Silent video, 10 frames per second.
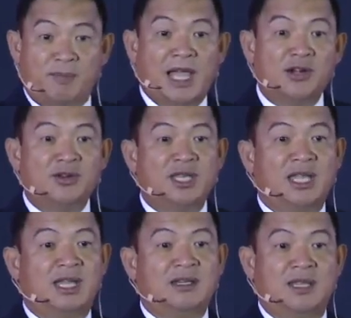plano
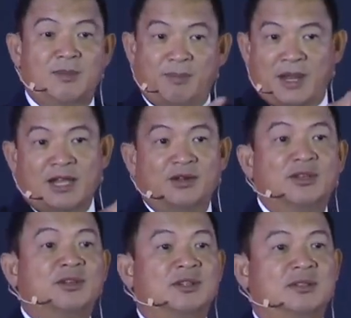niya yan, iba plano
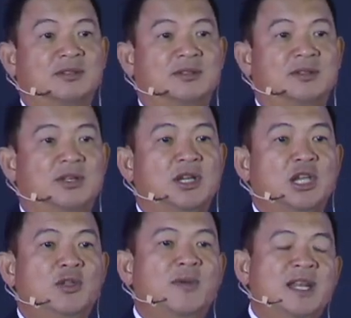niyo.
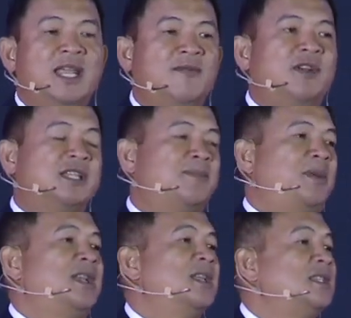You will never
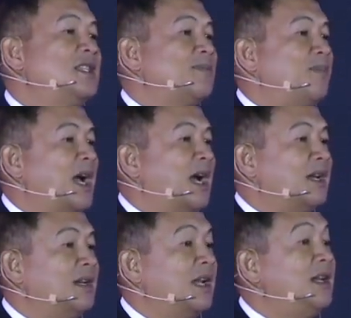experience His
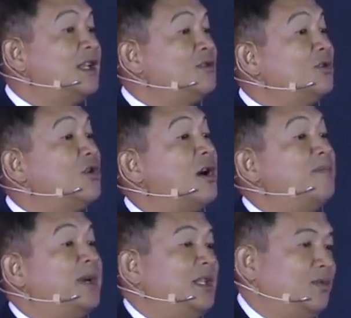plan unless you
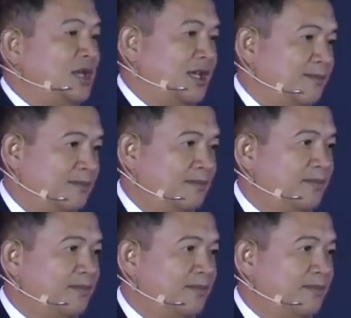cooperate with Him.